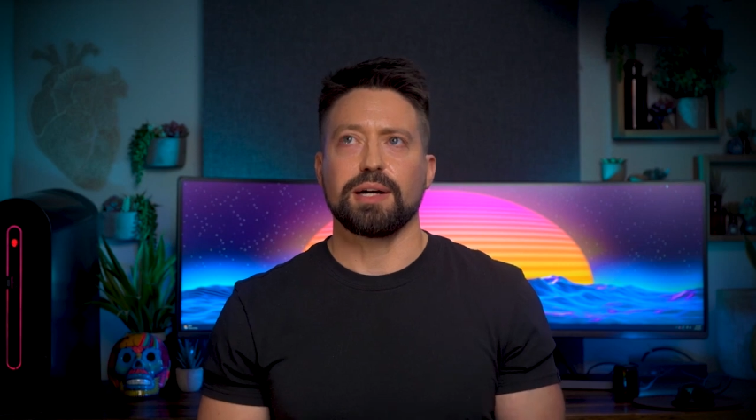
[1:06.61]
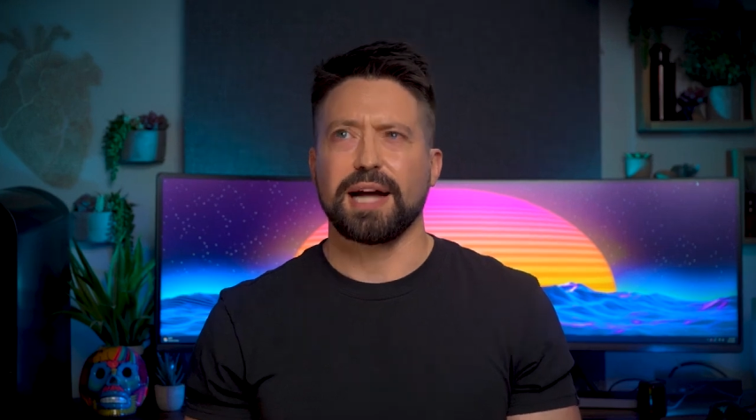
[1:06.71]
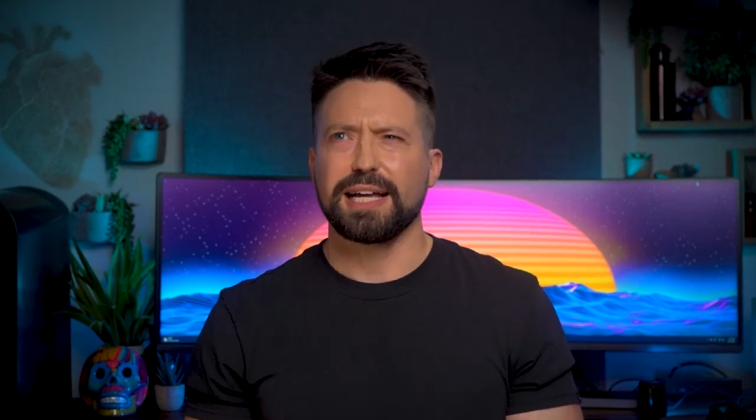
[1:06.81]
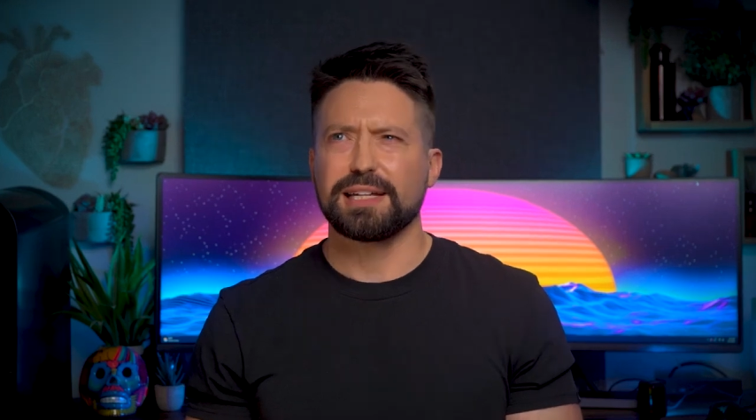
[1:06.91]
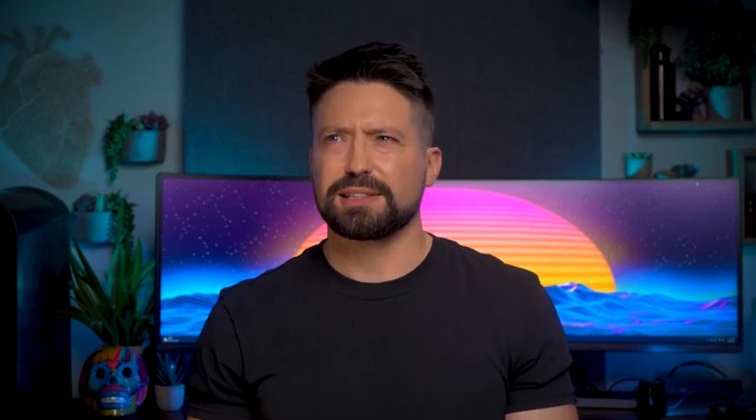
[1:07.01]
I,
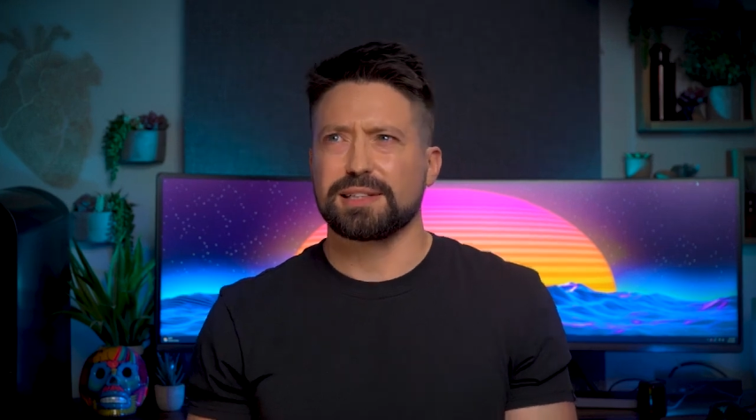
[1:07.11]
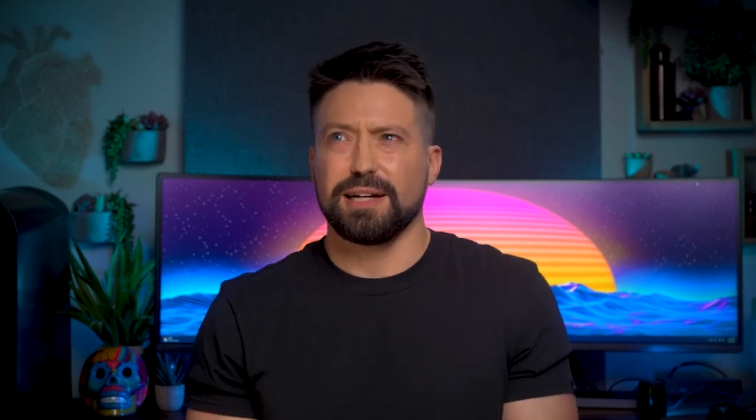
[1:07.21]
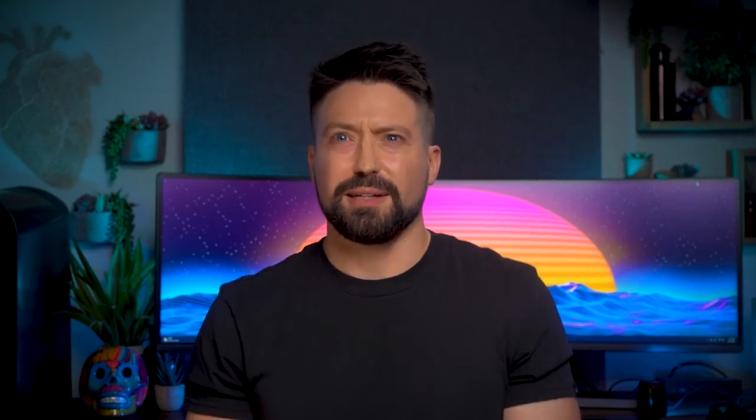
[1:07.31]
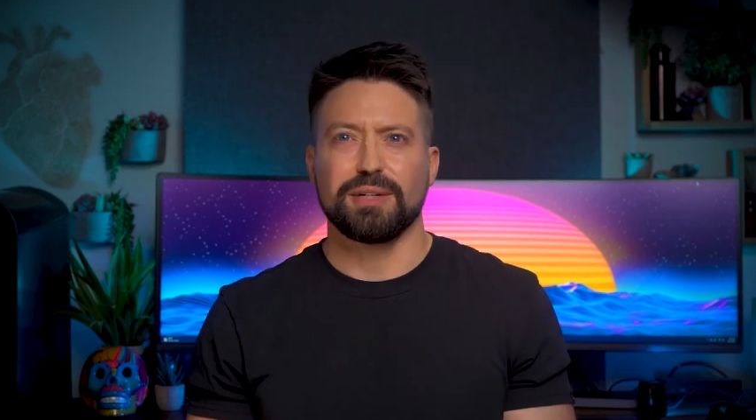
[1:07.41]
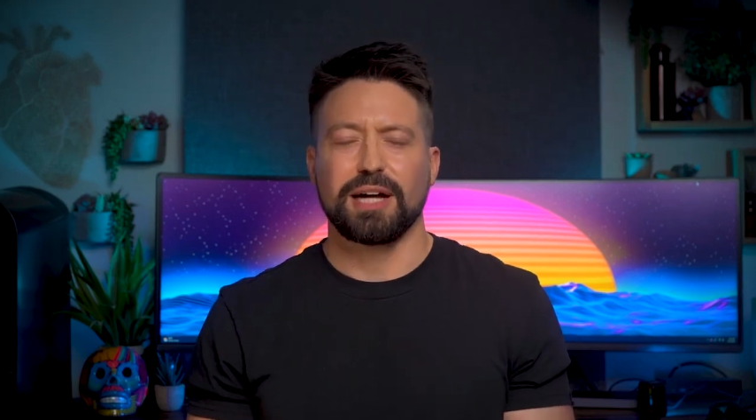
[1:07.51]
I guess,
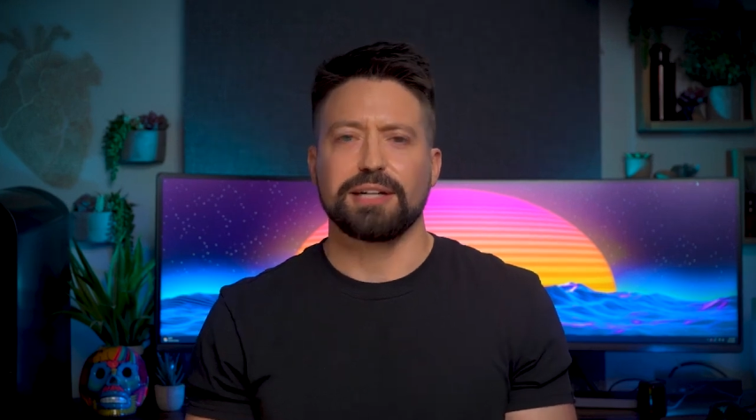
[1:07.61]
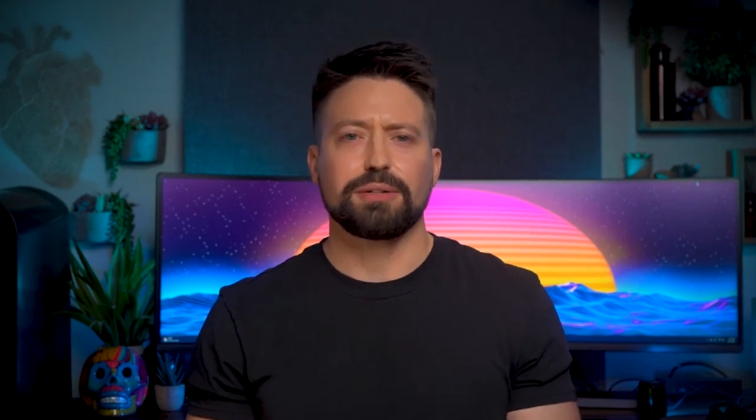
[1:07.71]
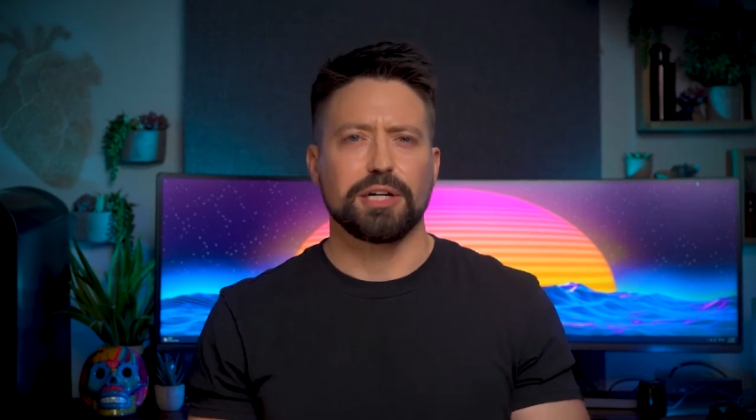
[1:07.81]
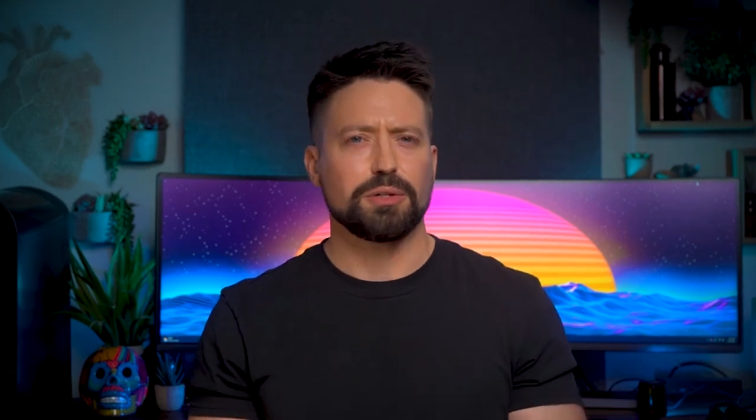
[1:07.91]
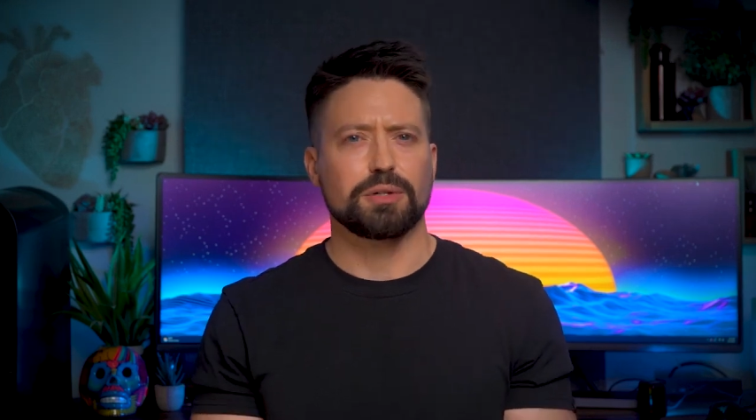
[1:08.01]
uh, I
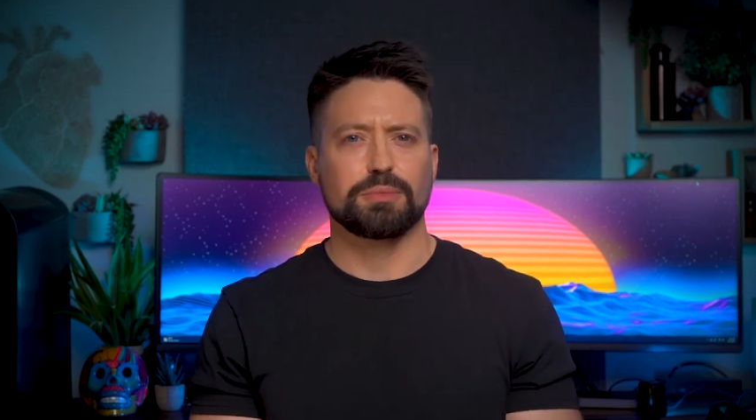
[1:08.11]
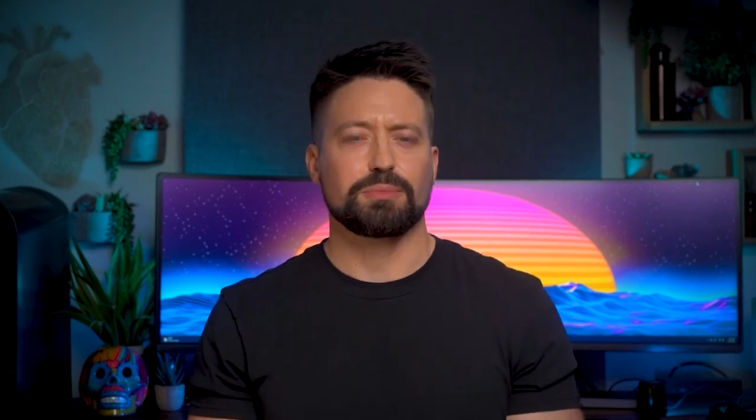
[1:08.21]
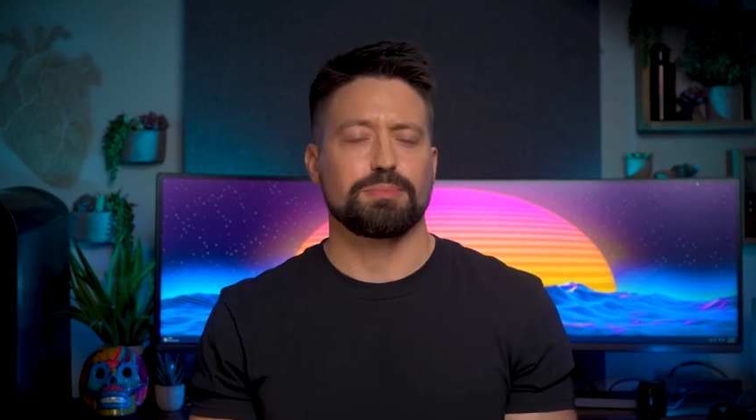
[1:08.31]
don't know,